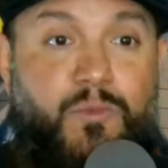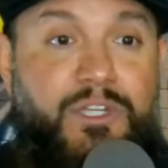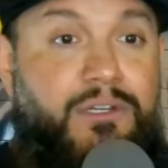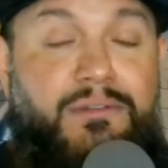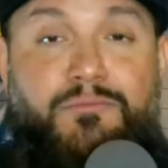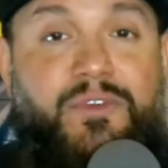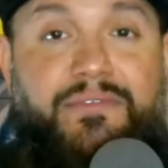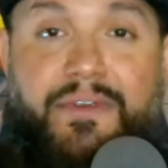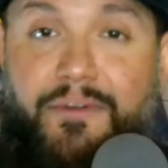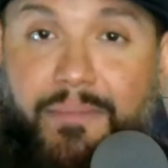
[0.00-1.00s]
we didn't, we've
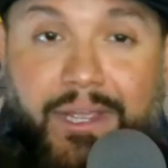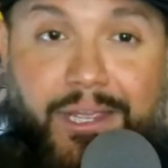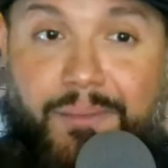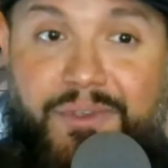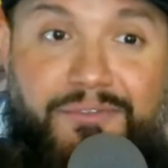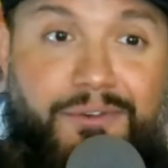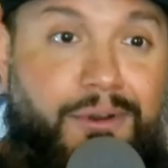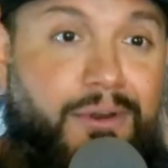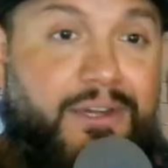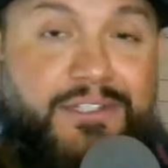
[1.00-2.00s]
never met him
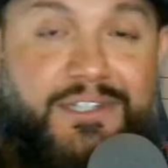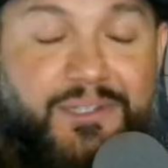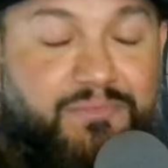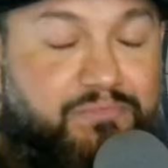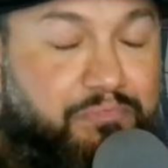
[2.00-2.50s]
before, and just